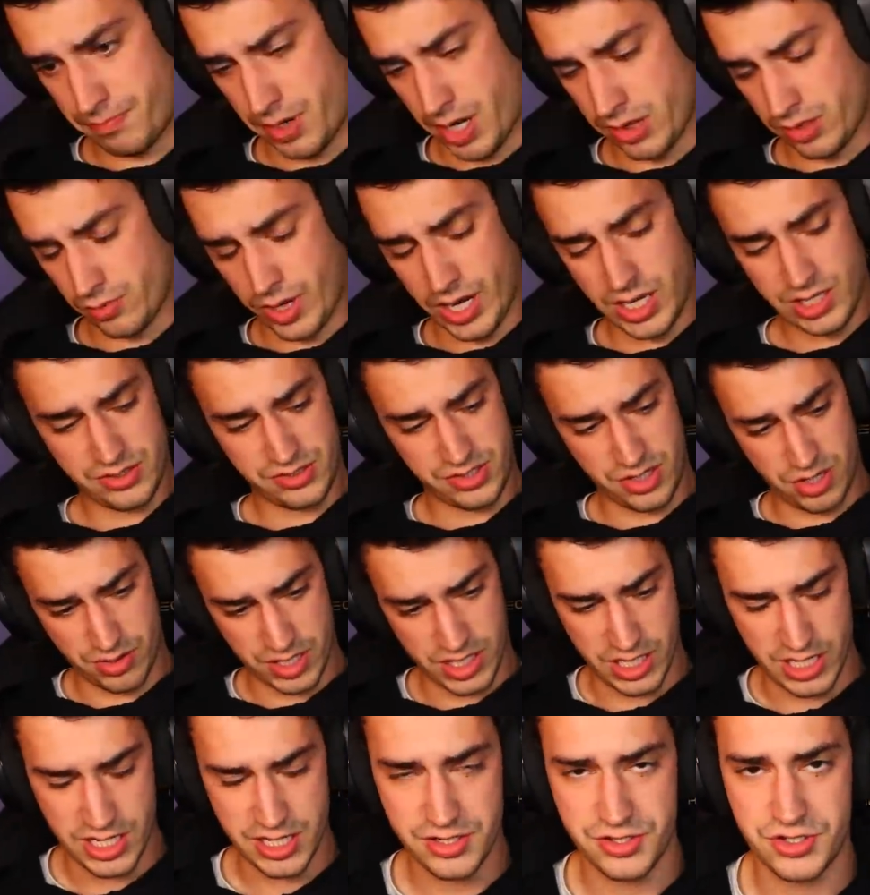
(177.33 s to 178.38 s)
By the way,
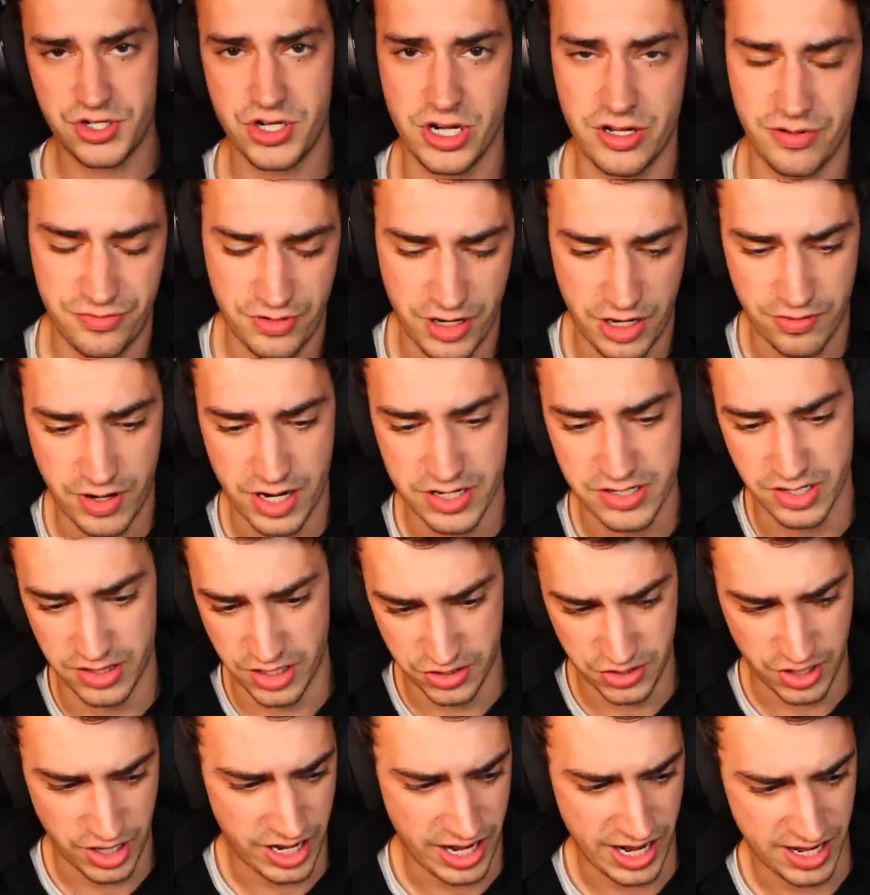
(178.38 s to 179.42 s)
don't eat chicken fried rice and
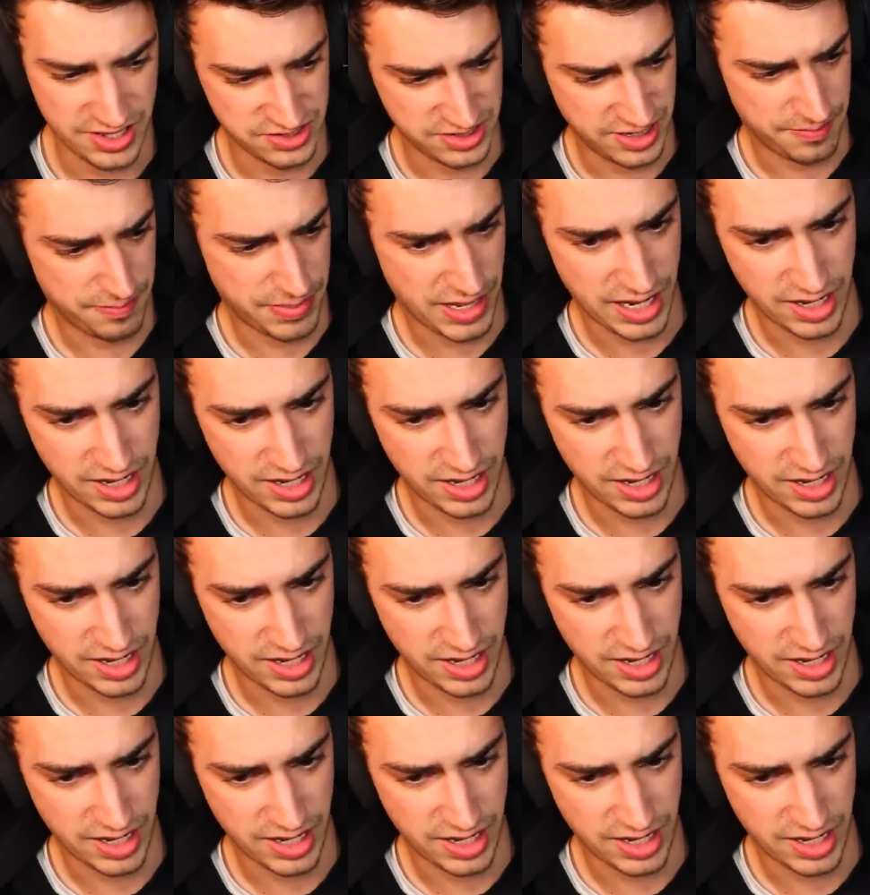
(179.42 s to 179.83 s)
then try to handstand.